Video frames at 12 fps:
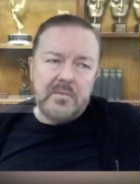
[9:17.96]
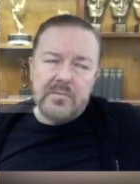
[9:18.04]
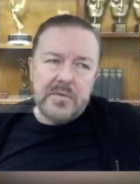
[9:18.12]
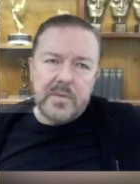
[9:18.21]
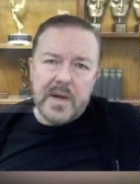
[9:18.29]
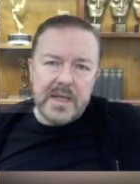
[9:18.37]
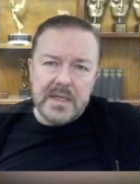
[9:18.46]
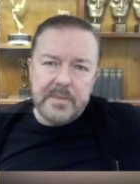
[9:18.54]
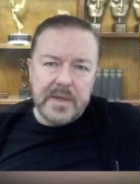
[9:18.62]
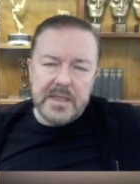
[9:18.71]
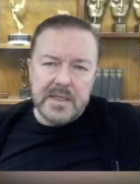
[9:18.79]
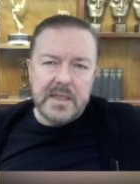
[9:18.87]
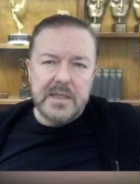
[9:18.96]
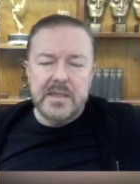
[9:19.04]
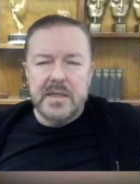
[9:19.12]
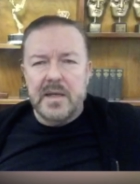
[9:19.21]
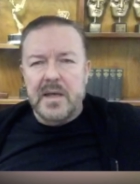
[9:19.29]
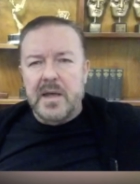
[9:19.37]
20
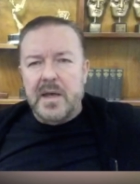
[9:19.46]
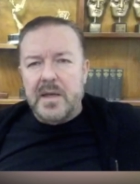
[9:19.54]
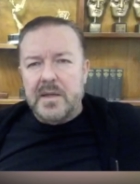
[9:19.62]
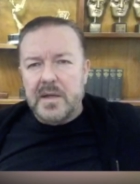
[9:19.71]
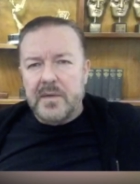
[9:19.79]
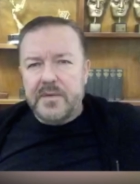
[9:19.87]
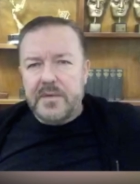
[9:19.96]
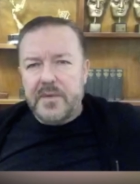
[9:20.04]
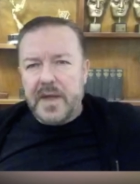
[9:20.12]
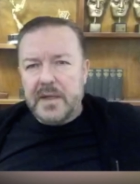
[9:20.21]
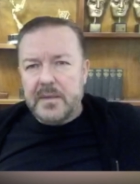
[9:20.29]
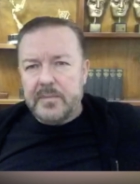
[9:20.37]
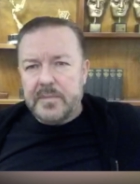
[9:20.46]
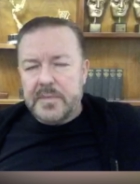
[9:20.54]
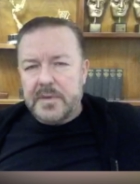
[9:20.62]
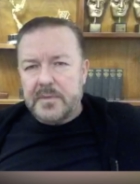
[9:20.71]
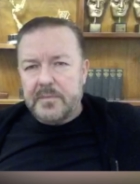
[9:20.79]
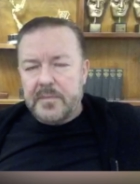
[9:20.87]
species that have developed
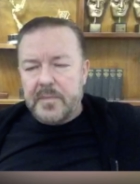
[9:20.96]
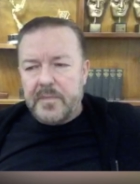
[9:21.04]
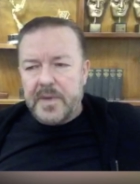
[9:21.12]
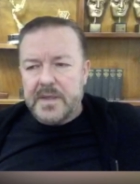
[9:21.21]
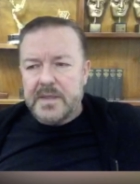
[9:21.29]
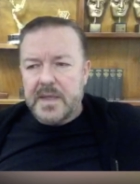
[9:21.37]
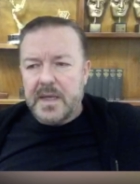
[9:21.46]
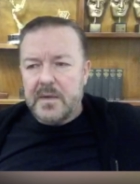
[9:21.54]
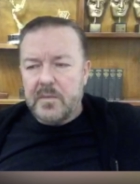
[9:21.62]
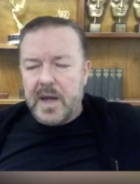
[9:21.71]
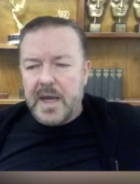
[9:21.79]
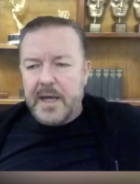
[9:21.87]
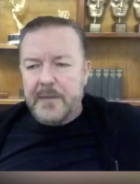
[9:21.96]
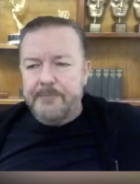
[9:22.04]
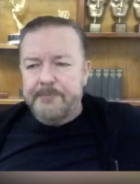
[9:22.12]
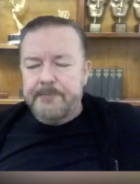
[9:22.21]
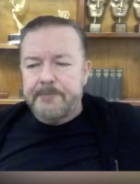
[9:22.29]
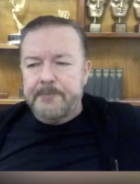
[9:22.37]
this thing where
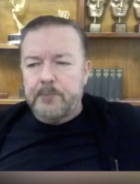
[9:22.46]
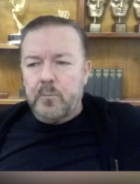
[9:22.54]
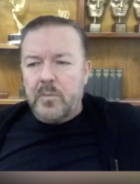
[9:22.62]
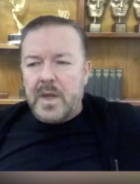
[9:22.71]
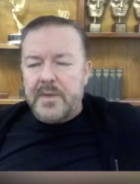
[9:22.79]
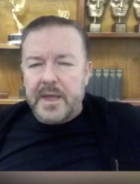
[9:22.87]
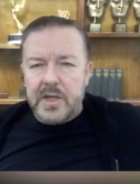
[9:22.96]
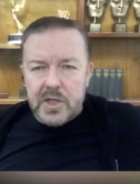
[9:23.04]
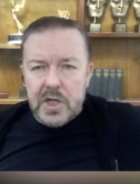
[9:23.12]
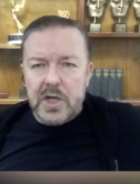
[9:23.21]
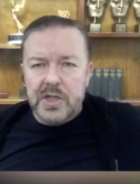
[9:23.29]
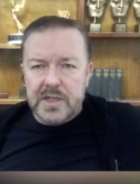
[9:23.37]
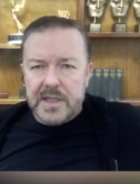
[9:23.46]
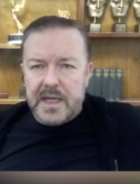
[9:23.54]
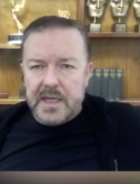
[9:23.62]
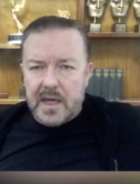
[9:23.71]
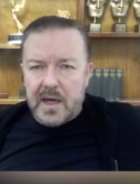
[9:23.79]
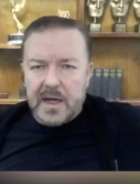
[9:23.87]
they nurture their
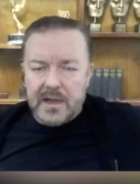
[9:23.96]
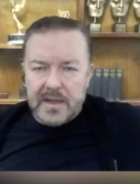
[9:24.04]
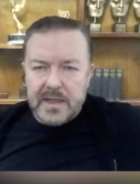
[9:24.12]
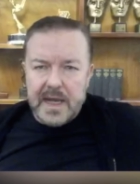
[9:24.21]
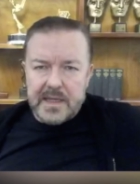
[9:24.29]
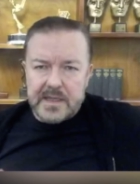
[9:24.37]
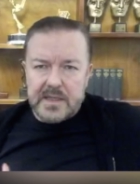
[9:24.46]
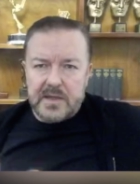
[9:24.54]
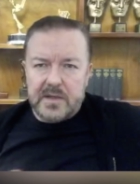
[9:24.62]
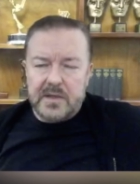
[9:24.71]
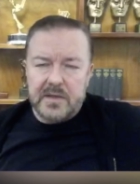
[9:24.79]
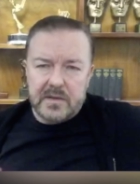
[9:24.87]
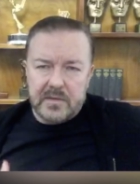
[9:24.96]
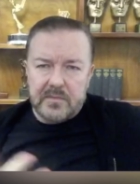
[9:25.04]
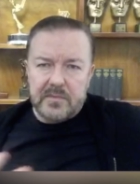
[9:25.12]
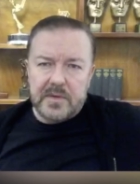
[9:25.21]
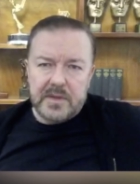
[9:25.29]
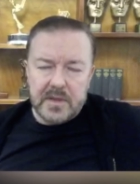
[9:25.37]
young in the nest
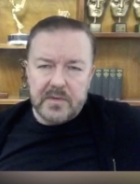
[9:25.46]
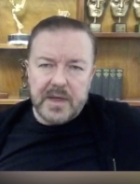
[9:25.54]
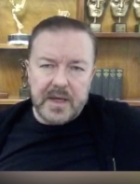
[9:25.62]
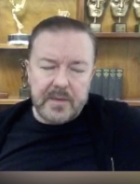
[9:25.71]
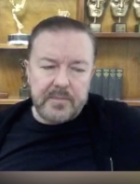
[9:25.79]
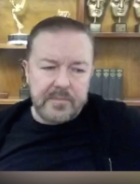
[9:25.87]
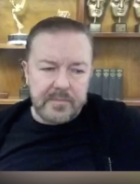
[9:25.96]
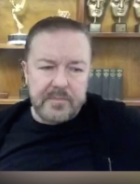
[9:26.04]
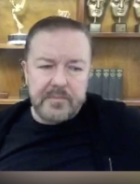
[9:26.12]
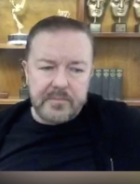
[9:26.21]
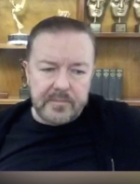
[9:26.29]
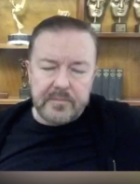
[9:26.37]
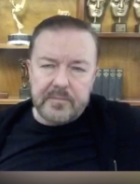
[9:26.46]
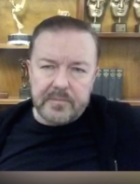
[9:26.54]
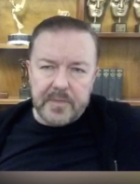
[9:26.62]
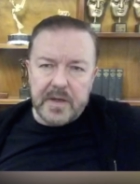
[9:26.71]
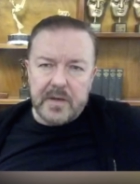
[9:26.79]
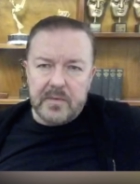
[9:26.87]
till they're,
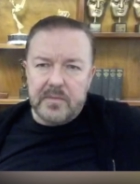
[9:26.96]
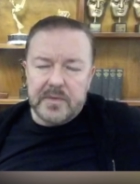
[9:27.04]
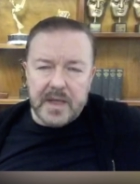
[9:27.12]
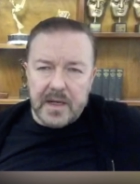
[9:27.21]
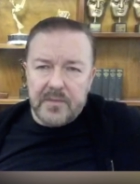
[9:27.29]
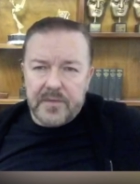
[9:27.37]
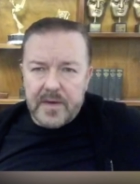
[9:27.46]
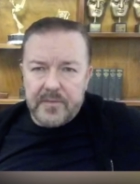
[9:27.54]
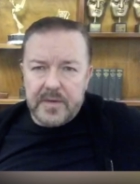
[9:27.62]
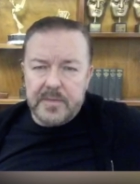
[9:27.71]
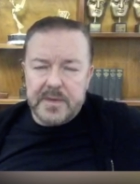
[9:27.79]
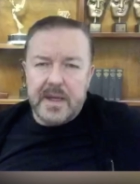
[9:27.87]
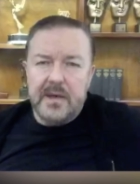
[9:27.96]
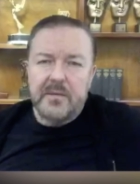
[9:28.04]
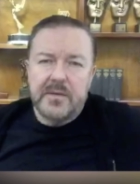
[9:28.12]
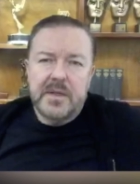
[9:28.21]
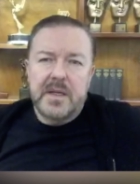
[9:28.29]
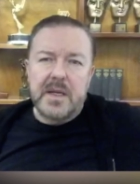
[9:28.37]
they can fend for
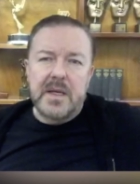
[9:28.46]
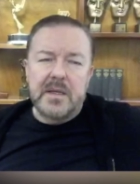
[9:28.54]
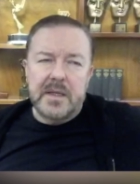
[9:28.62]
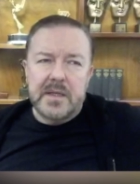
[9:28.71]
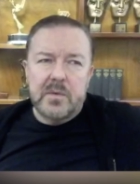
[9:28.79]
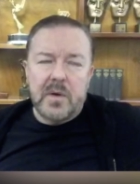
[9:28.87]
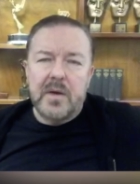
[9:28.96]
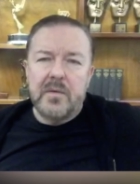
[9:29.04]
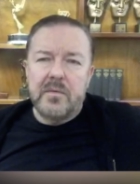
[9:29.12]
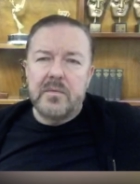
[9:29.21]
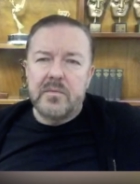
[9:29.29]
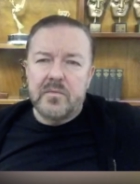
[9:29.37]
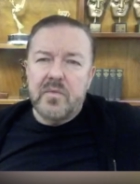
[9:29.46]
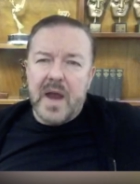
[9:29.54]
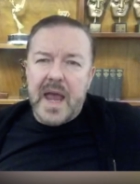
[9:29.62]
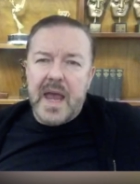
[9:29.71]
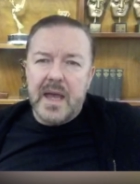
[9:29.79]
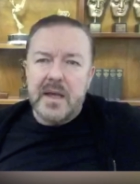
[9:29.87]
themselves. That's quite
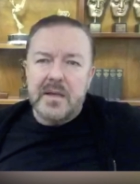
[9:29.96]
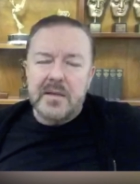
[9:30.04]
rare.